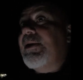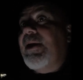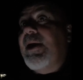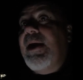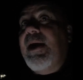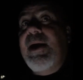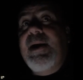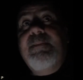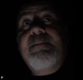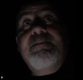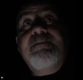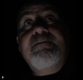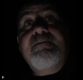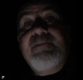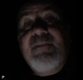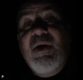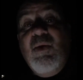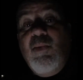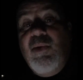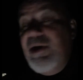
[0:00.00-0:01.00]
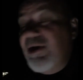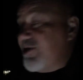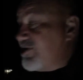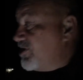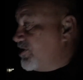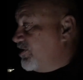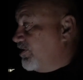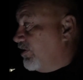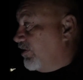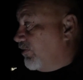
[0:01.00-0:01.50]
Um, what else
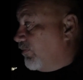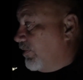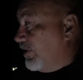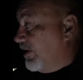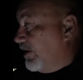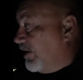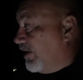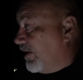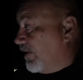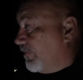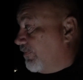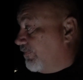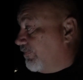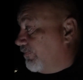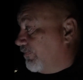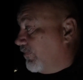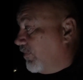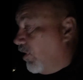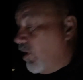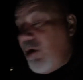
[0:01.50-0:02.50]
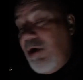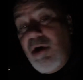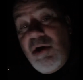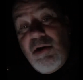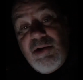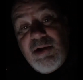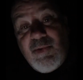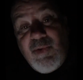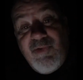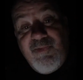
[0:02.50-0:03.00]
is new? We, um, oh,
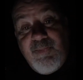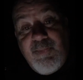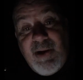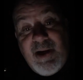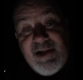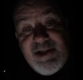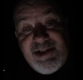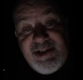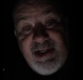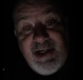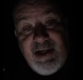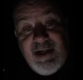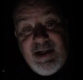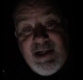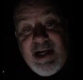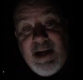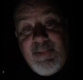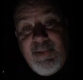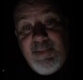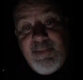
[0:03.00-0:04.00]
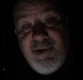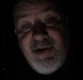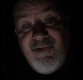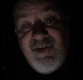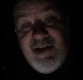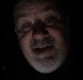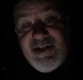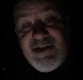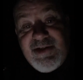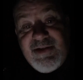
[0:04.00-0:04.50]
look, we've punched out a couple of
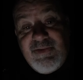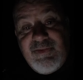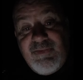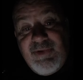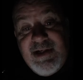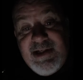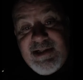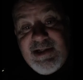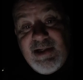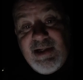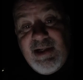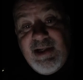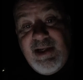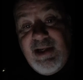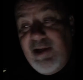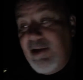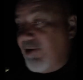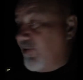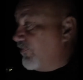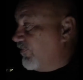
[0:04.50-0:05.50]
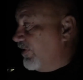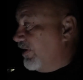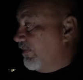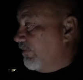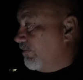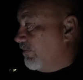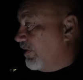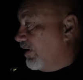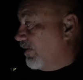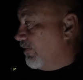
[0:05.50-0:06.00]
movies recently and got
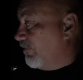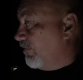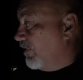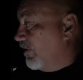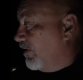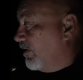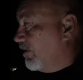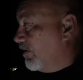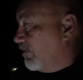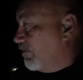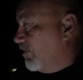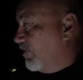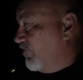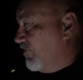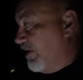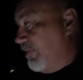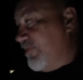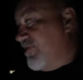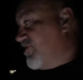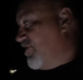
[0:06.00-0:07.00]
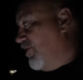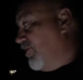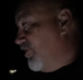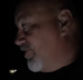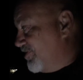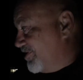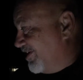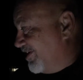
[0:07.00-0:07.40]
them um, movie episodes.